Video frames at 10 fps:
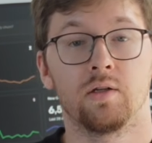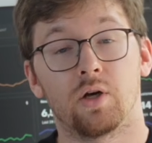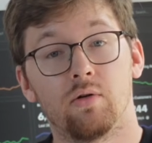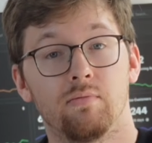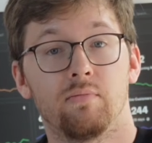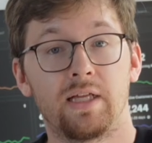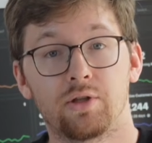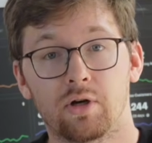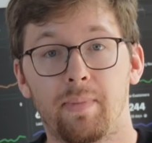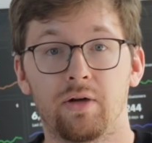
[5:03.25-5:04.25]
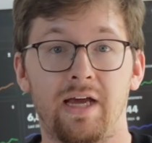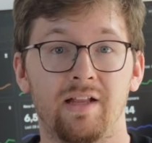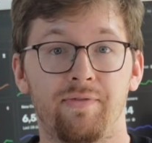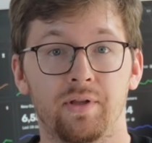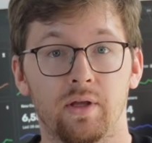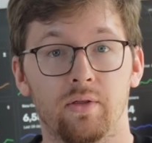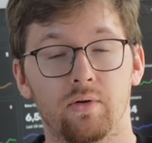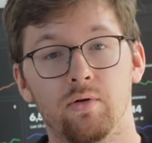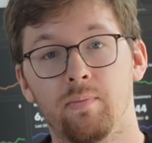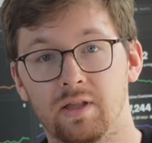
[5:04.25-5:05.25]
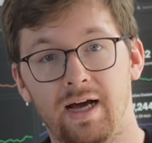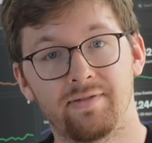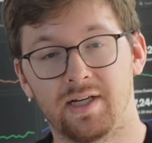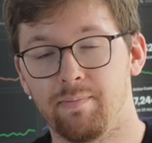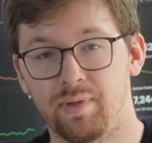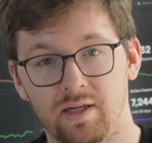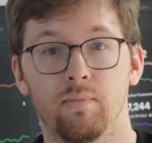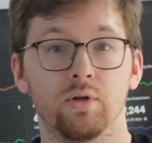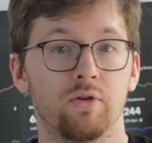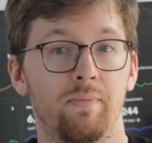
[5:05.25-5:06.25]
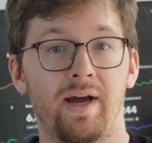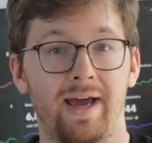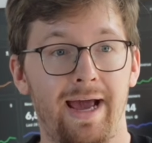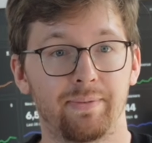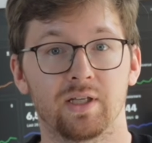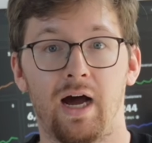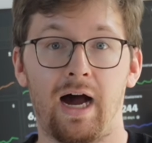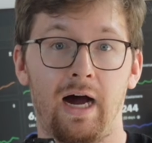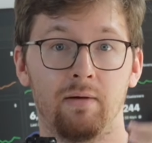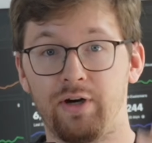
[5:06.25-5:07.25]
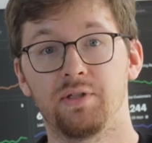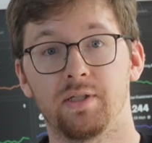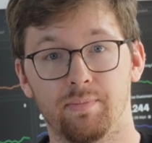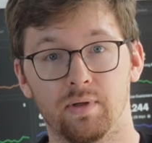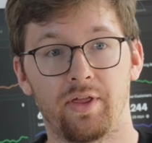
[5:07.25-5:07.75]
So let's talk about elephant in the room, lifetime plan. Most of my apps are very simple.